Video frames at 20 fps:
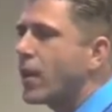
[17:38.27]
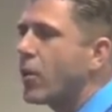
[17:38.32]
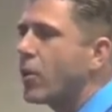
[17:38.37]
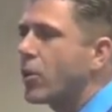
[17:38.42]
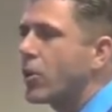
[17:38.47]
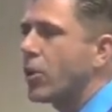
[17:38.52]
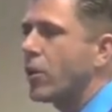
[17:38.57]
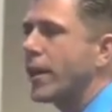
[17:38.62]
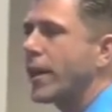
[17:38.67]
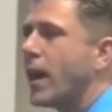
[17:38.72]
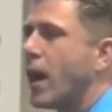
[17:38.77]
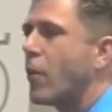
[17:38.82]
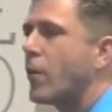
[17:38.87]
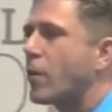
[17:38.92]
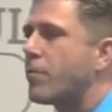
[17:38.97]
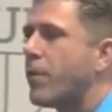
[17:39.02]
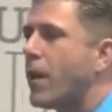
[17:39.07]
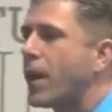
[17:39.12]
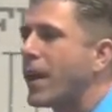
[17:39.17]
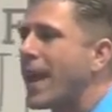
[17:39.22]
occur in
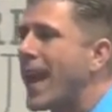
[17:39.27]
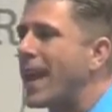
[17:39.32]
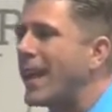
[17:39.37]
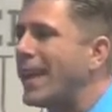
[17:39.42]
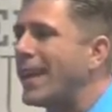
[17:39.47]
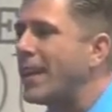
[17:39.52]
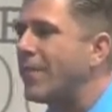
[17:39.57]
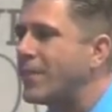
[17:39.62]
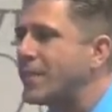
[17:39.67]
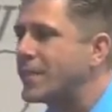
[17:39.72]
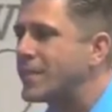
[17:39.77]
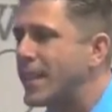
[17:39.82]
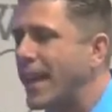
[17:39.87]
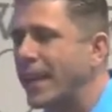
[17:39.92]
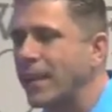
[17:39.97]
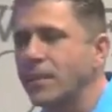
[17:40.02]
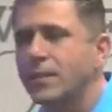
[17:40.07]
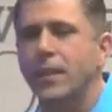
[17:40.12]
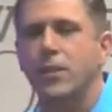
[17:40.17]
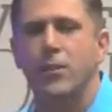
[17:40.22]
our body any given
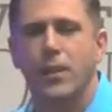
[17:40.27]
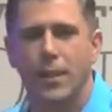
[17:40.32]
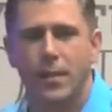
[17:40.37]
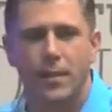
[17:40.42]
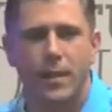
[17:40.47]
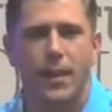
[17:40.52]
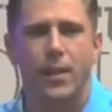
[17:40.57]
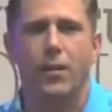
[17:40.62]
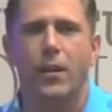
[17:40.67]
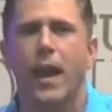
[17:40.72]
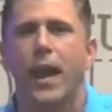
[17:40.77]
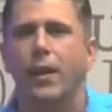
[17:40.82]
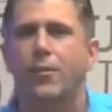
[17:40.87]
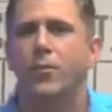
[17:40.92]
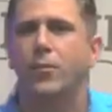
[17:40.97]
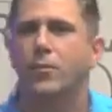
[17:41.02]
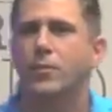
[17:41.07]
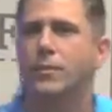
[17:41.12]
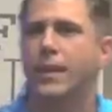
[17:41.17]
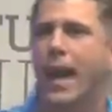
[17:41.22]
second, and you can take your
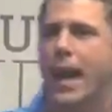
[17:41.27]
iPhones